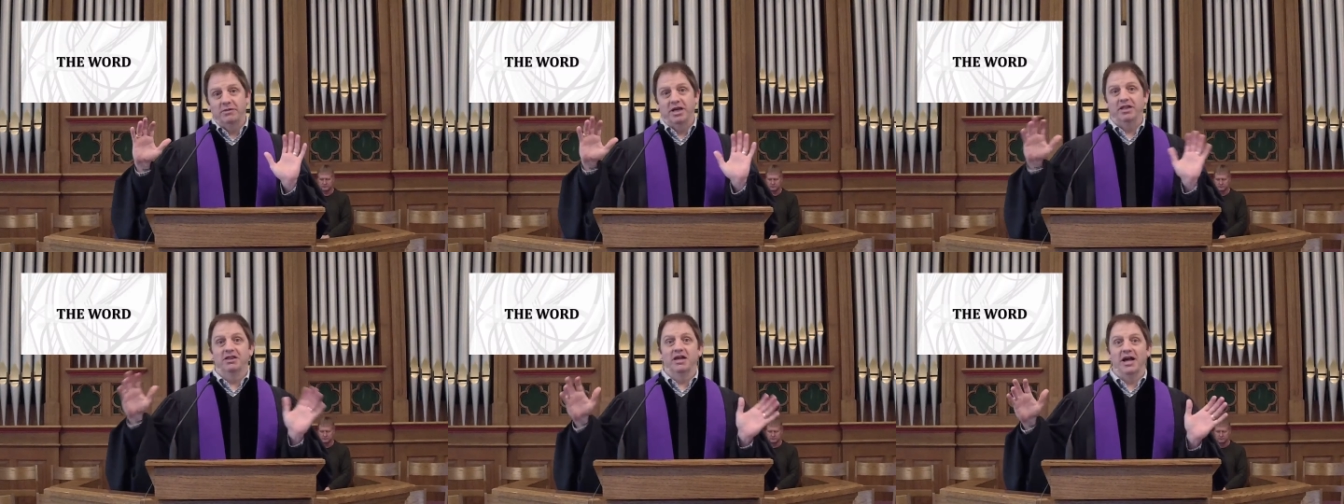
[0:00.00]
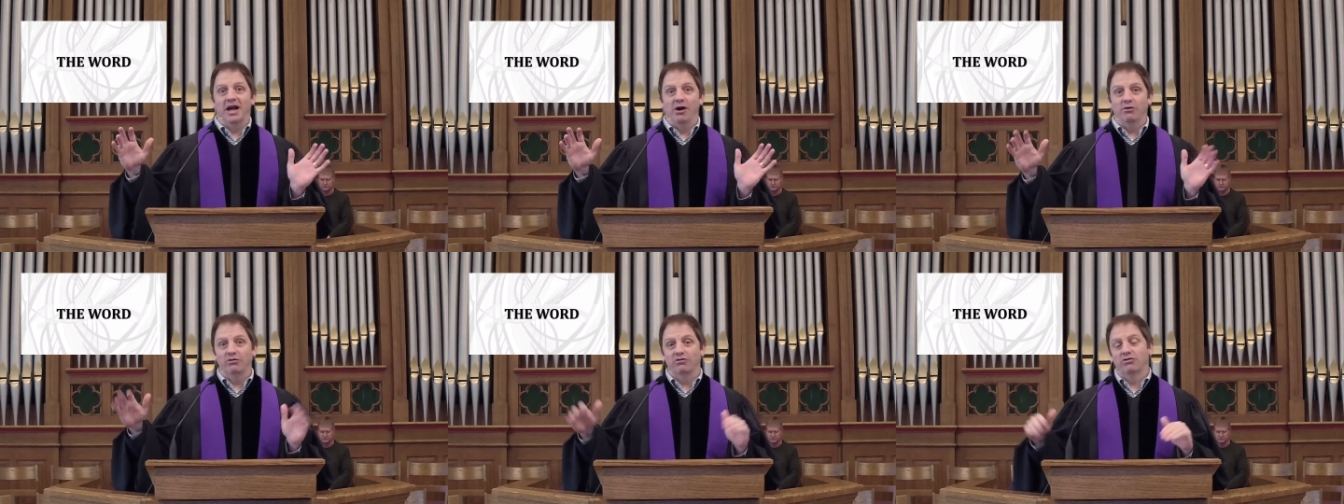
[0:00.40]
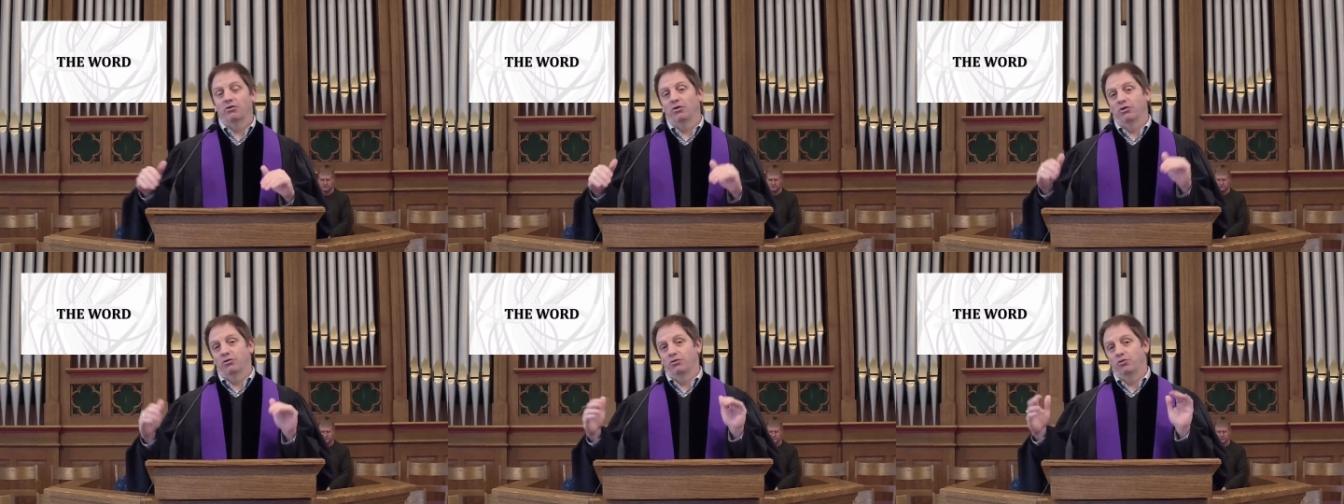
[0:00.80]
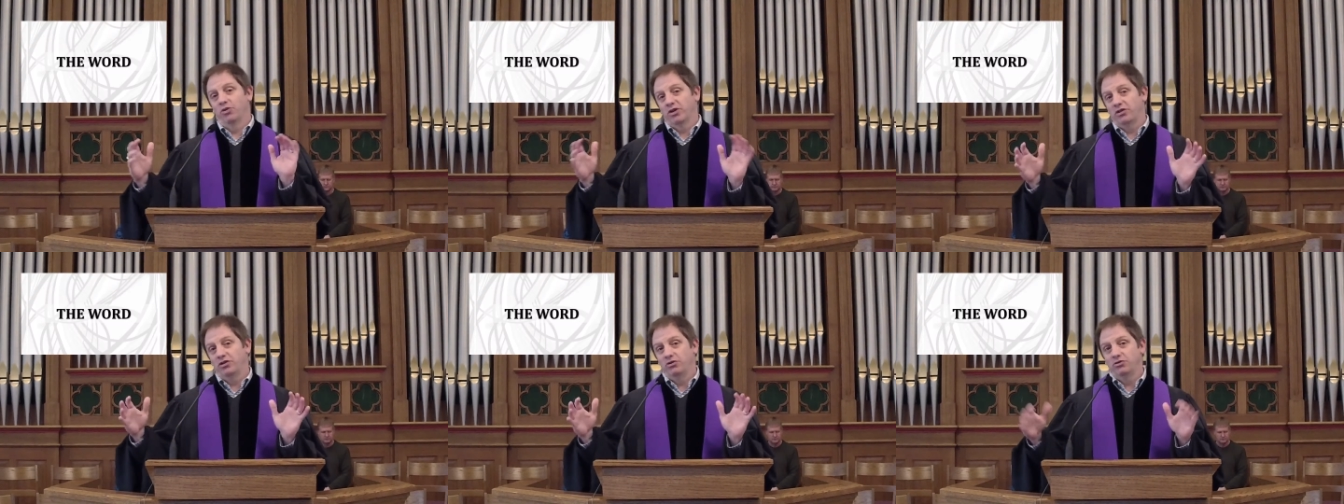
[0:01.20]
in the house or
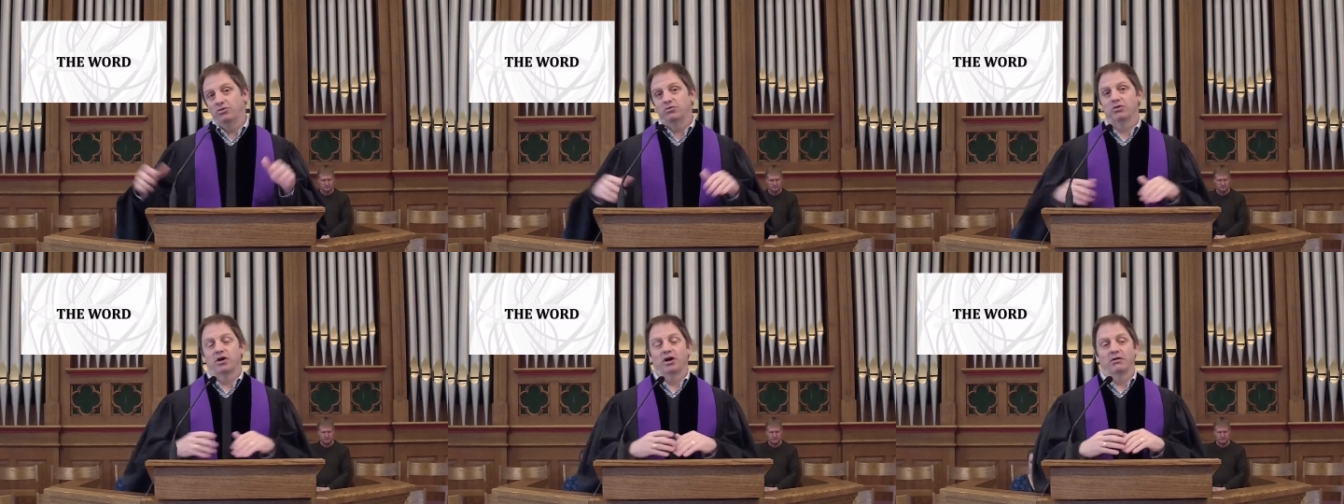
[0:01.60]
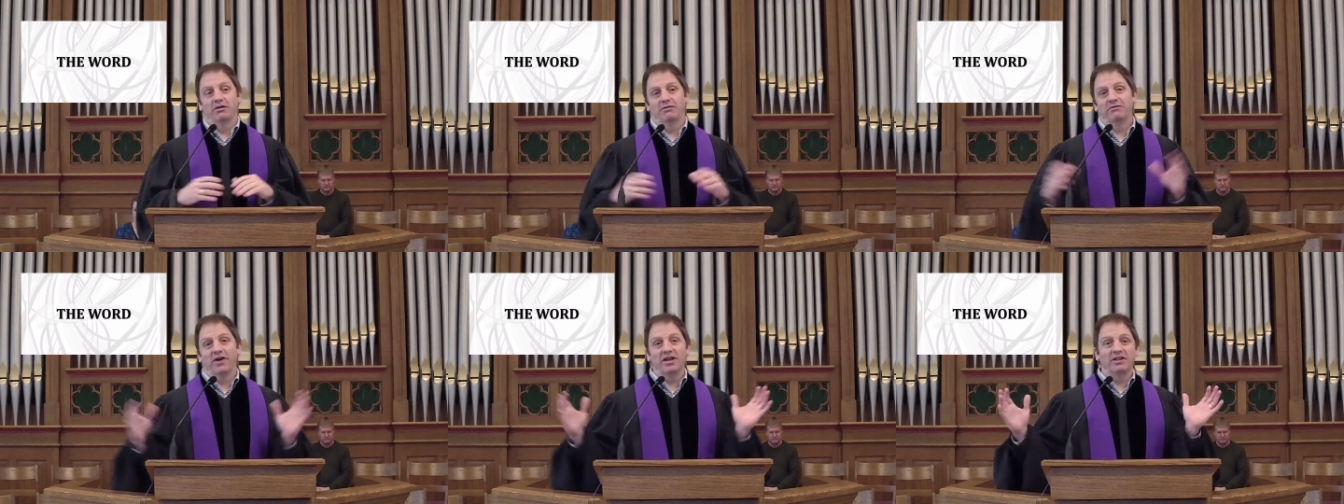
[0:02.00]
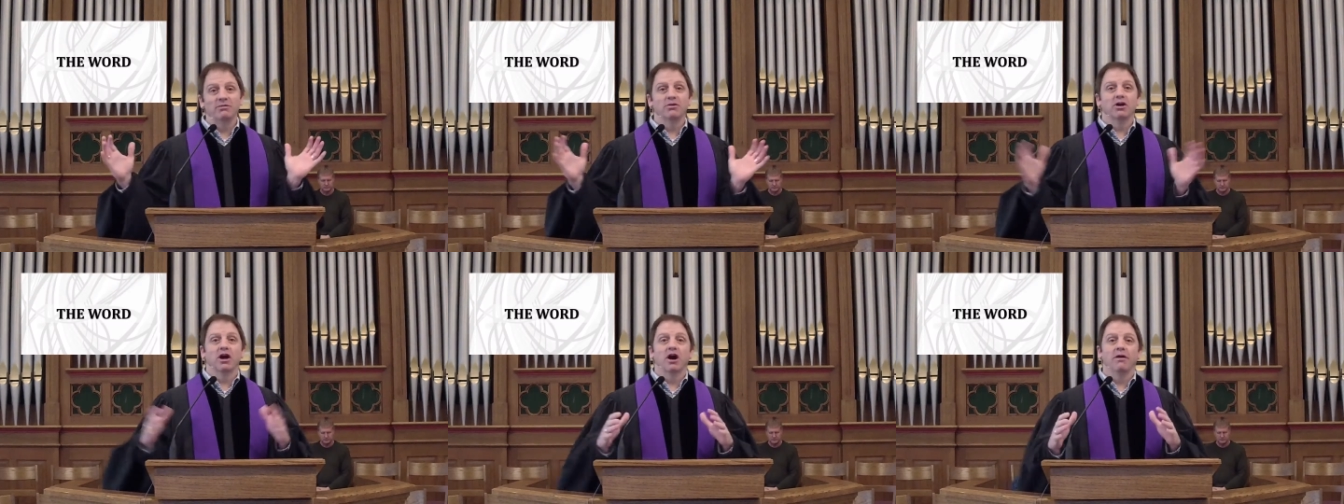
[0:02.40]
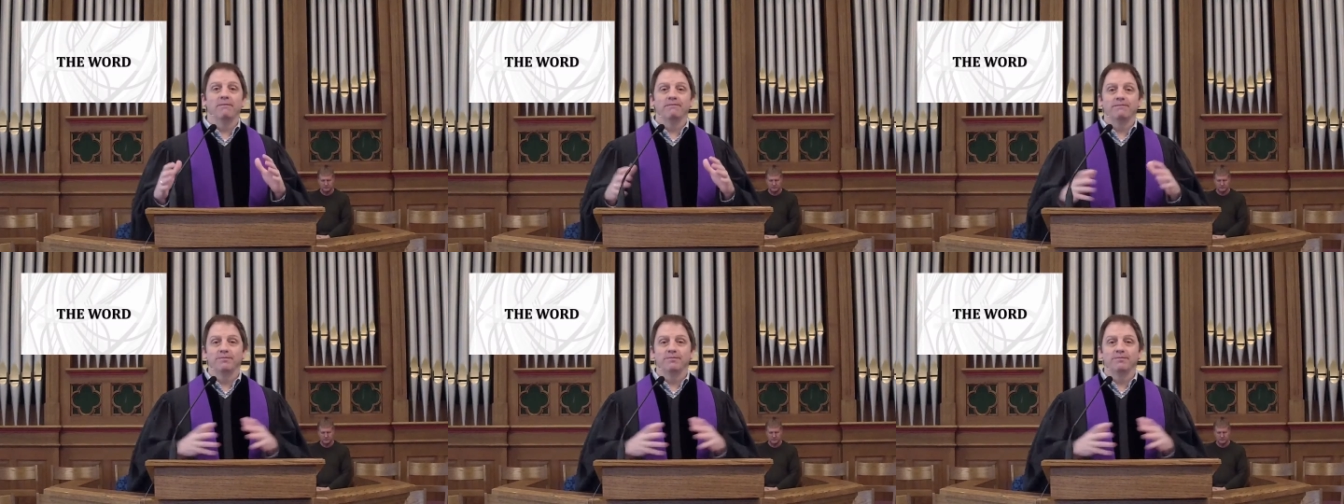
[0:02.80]
with you, uh, invite them to come